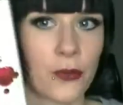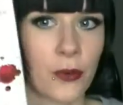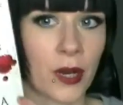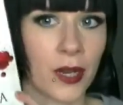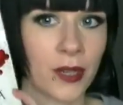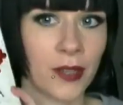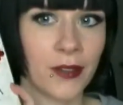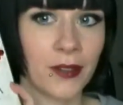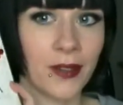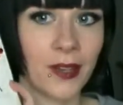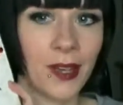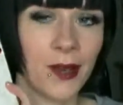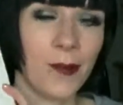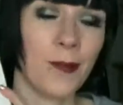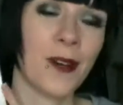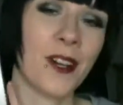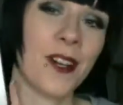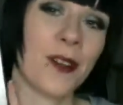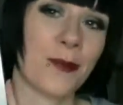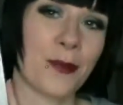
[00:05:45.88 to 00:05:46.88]
Dracula
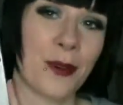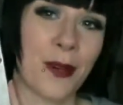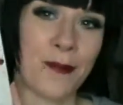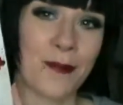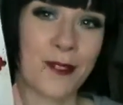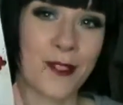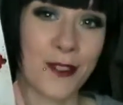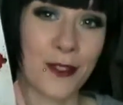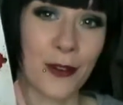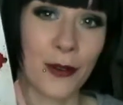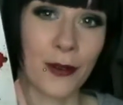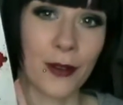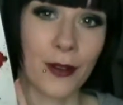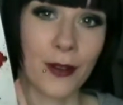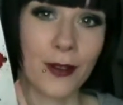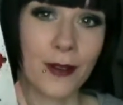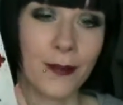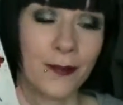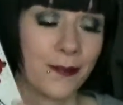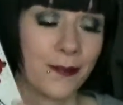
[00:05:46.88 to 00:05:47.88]
by Bram Stoker.